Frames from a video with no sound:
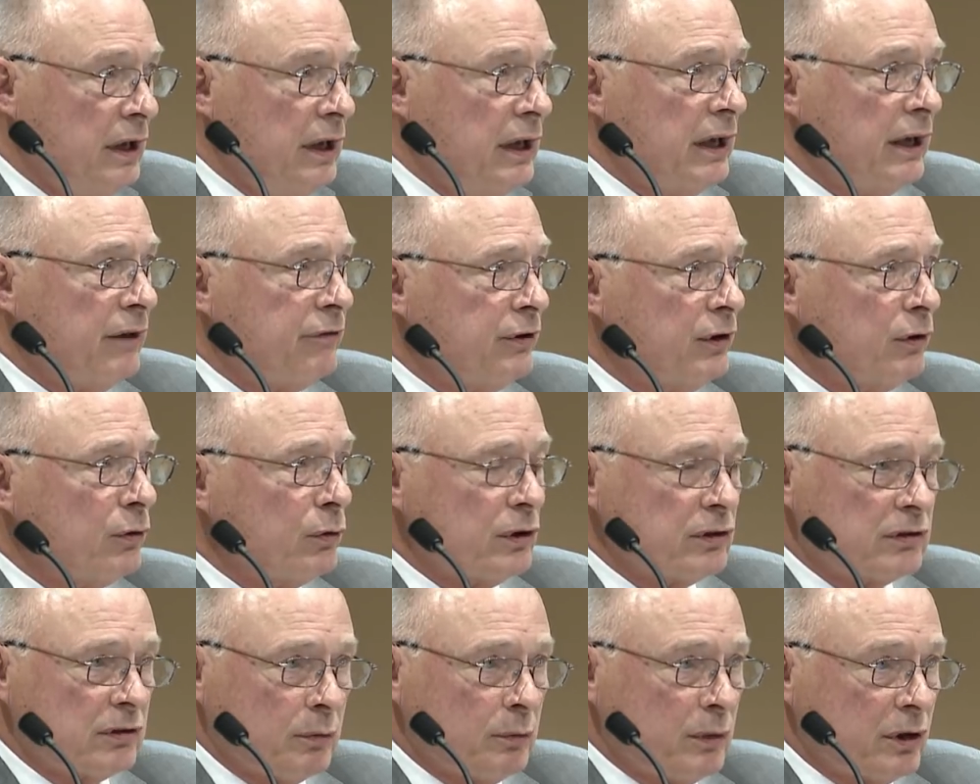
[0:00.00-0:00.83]
If it
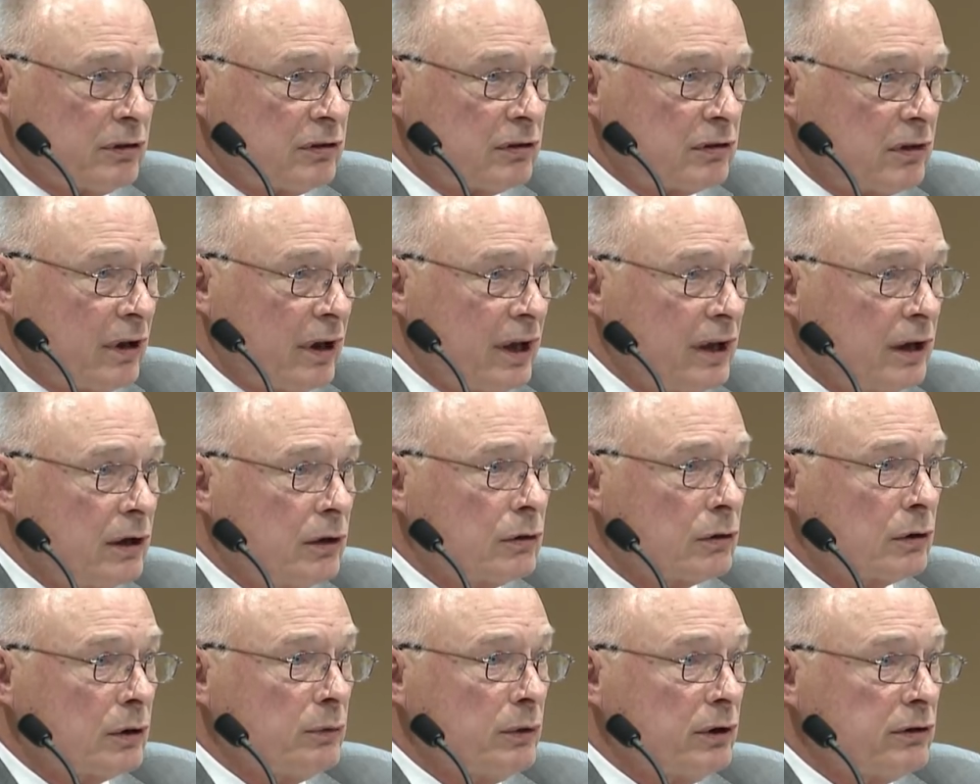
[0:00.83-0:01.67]
was a mistake
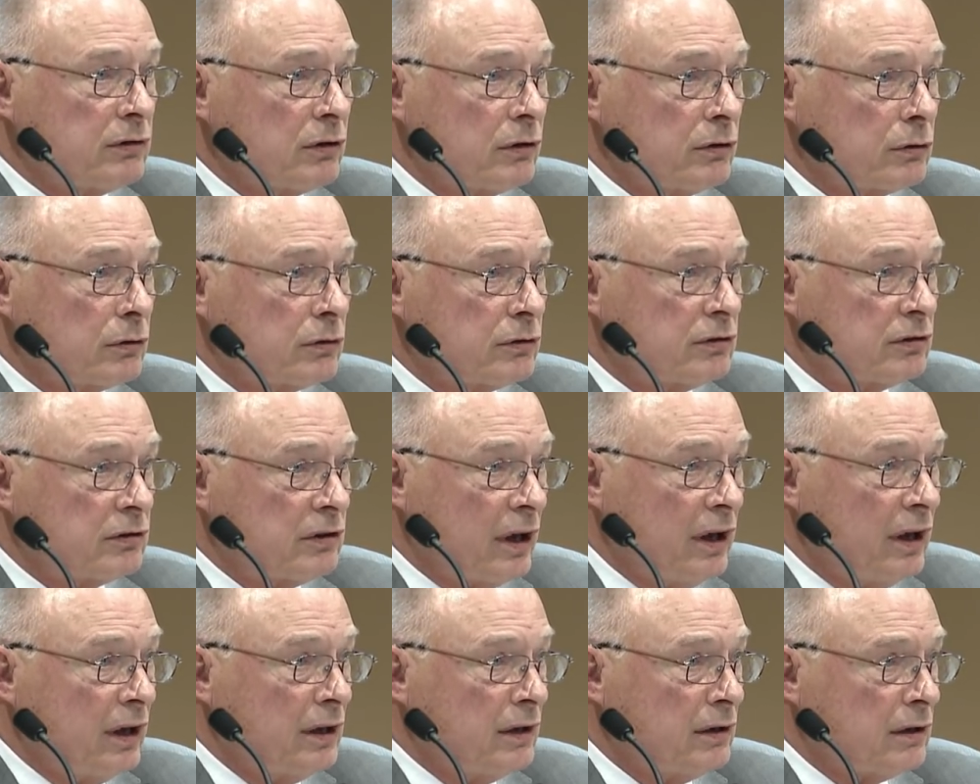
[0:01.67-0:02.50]
or a
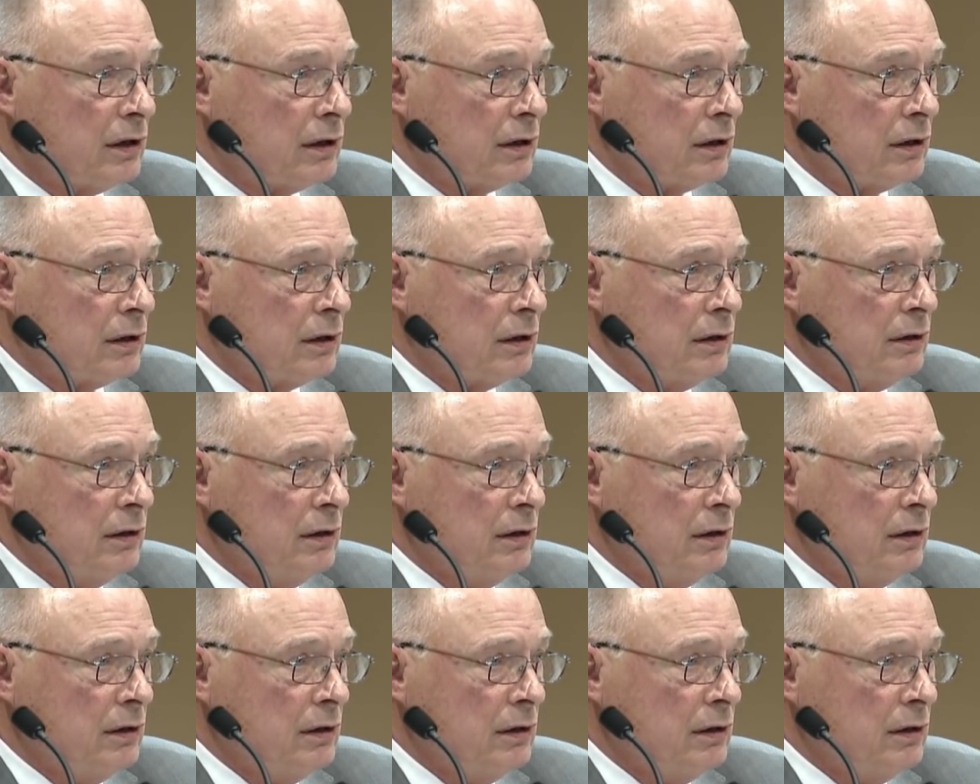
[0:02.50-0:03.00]
misunderstanding